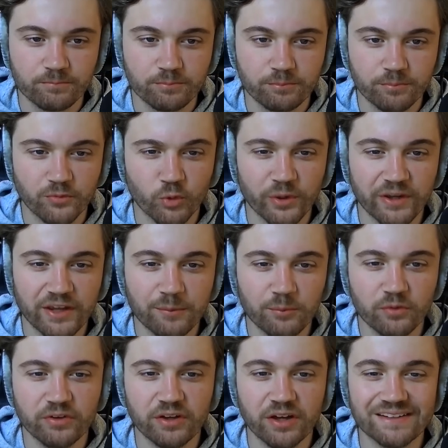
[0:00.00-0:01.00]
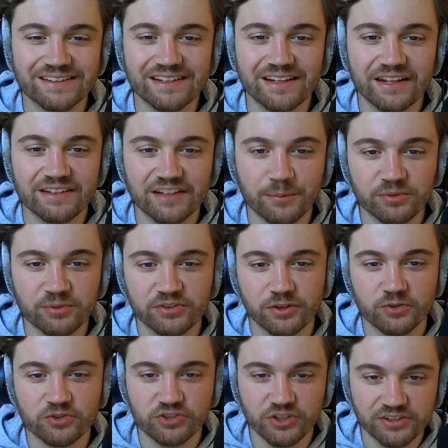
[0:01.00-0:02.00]
Before we get moving on today's
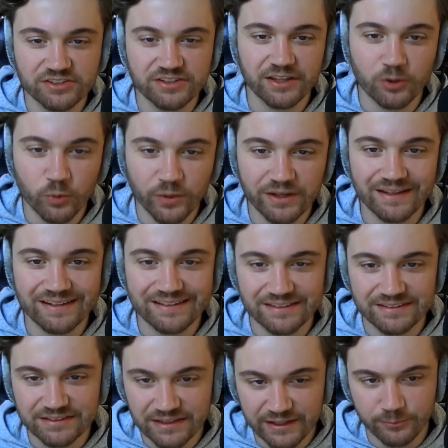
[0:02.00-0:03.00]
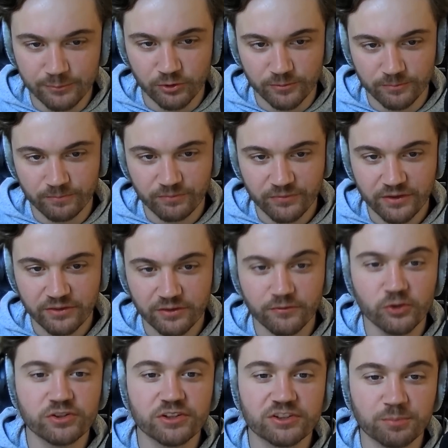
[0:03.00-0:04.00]
episode, just a quick disclaimer. The
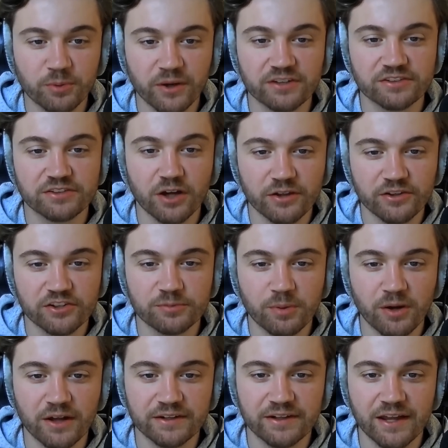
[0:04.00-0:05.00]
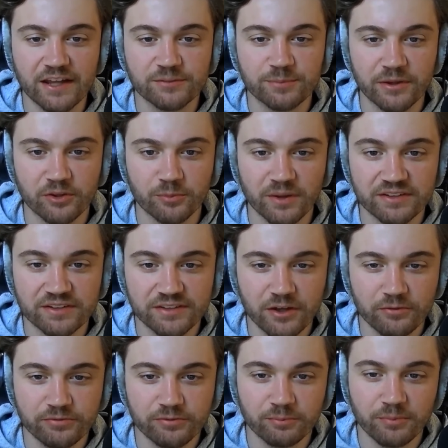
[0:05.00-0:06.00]
views expressed on this podcast by either
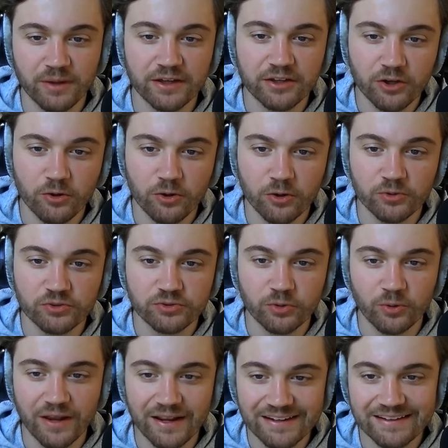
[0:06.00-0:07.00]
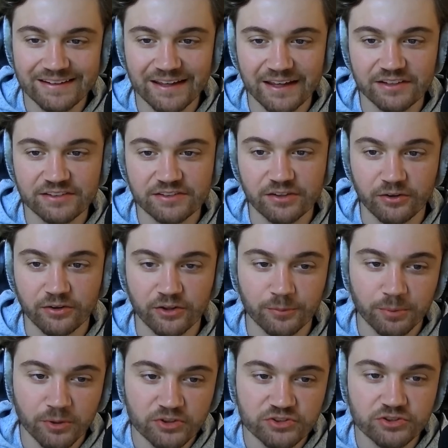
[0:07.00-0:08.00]
myself, my co-host, or any guests are
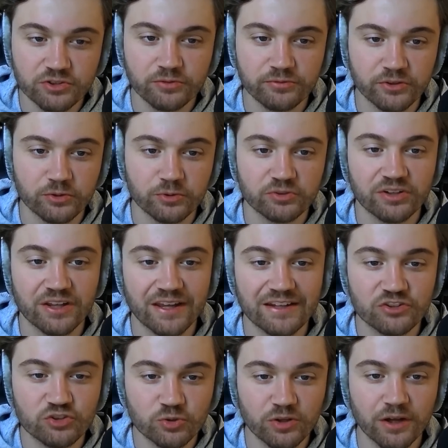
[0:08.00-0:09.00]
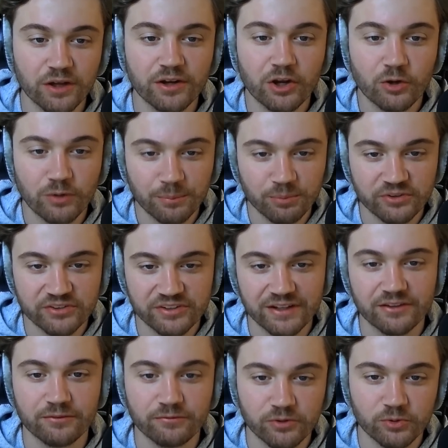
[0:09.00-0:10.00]
their personal views and do not
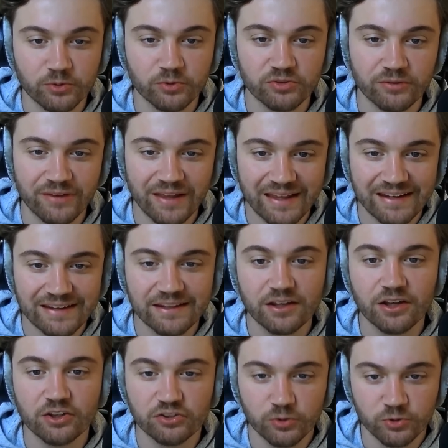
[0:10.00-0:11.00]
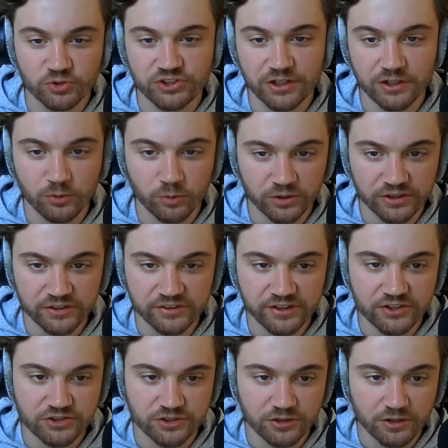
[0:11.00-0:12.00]
represent the views of any associated
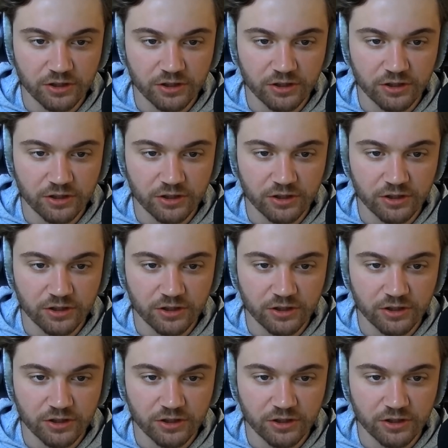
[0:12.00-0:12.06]
organization.